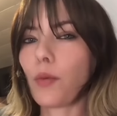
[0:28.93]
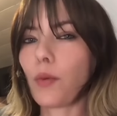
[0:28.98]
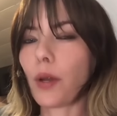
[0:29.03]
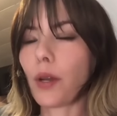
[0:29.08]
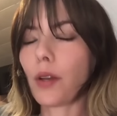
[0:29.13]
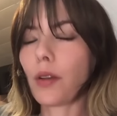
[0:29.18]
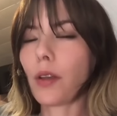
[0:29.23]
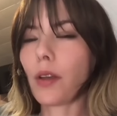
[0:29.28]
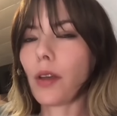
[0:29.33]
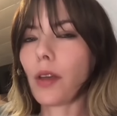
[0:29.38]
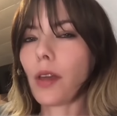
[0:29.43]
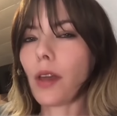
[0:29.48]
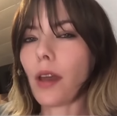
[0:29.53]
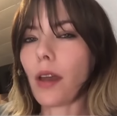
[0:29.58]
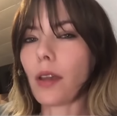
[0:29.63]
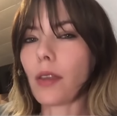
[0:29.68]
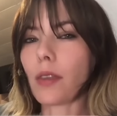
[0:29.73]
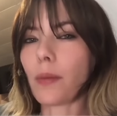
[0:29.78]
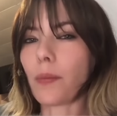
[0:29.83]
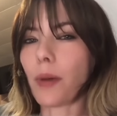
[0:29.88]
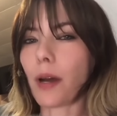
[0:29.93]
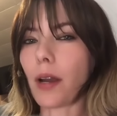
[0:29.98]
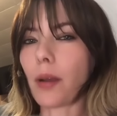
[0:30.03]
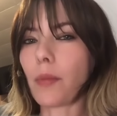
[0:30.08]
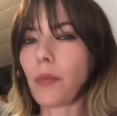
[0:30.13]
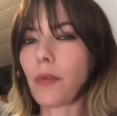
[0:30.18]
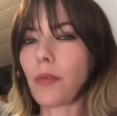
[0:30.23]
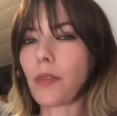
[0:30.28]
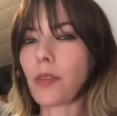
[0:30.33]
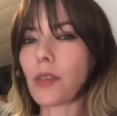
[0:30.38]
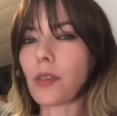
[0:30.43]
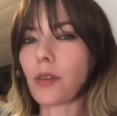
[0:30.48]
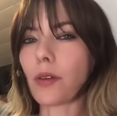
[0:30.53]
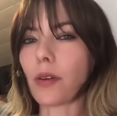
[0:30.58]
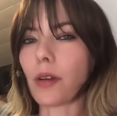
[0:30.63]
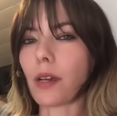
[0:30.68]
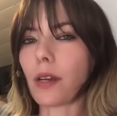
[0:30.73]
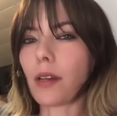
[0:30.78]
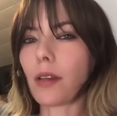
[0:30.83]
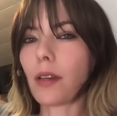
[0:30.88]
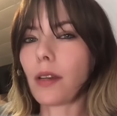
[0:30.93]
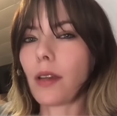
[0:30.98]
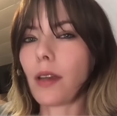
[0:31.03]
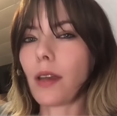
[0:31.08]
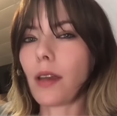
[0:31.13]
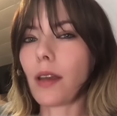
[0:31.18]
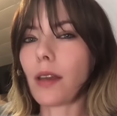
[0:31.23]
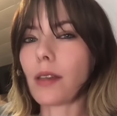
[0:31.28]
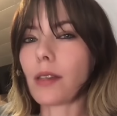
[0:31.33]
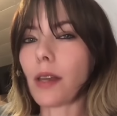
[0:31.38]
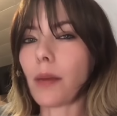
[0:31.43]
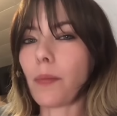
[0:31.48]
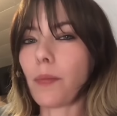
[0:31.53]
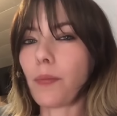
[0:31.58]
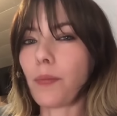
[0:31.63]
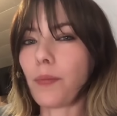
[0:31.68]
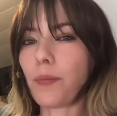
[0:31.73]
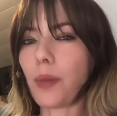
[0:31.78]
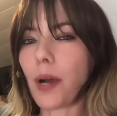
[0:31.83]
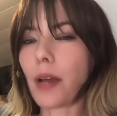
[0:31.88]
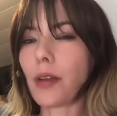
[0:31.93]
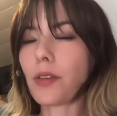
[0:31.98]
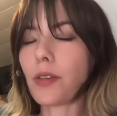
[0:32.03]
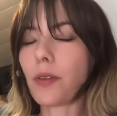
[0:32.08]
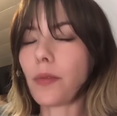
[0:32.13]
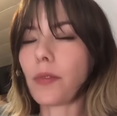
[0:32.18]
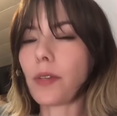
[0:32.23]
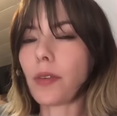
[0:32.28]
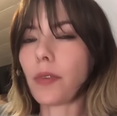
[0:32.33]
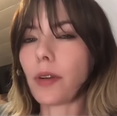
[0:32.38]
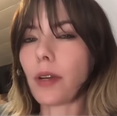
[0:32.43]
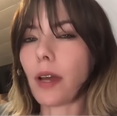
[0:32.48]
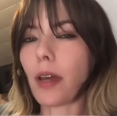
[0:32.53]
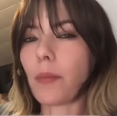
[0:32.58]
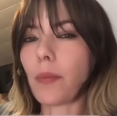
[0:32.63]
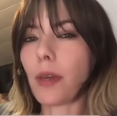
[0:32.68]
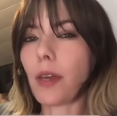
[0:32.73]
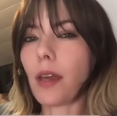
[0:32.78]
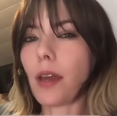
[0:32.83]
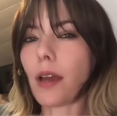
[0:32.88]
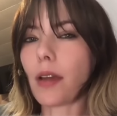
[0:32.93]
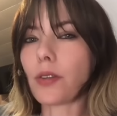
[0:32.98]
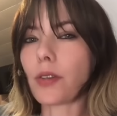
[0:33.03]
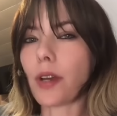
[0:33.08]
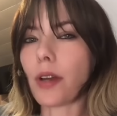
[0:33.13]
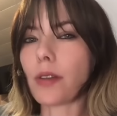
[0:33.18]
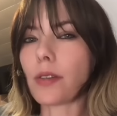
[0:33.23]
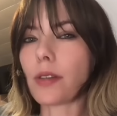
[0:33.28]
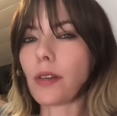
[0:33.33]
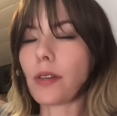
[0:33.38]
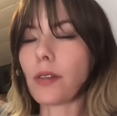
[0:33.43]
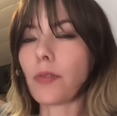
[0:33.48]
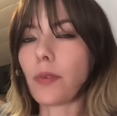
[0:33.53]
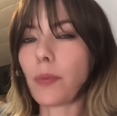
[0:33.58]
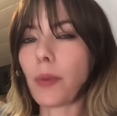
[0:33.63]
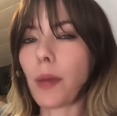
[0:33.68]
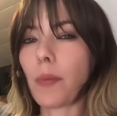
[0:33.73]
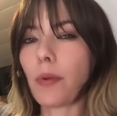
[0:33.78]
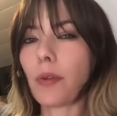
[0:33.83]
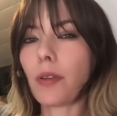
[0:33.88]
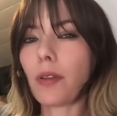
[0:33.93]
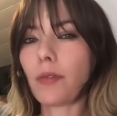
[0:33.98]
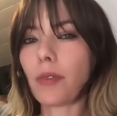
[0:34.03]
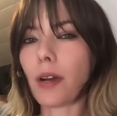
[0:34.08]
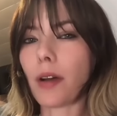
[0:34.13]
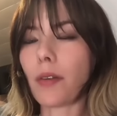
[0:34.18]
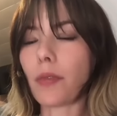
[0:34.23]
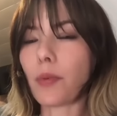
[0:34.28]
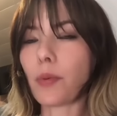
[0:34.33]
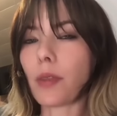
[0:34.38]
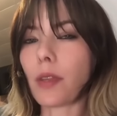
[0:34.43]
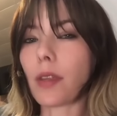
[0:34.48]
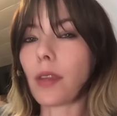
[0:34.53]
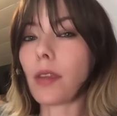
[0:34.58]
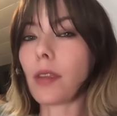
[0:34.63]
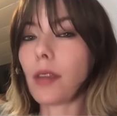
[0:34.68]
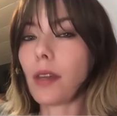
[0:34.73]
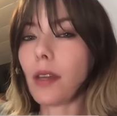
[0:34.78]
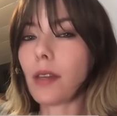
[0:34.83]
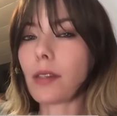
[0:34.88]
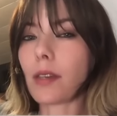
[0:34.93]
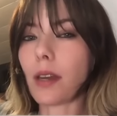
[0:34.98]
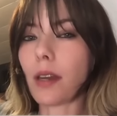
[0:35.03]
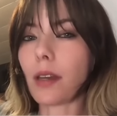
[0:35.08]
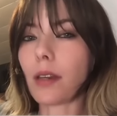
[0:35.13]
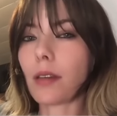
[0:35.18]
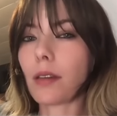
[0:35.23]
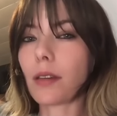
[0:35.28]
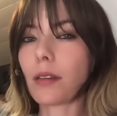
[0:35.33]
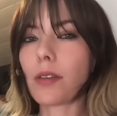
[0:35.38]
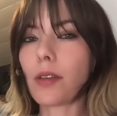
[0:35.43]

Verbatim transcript: What you're looking at at the bottom of the screen is a bunch of different IP addresses for people involved within the think tank.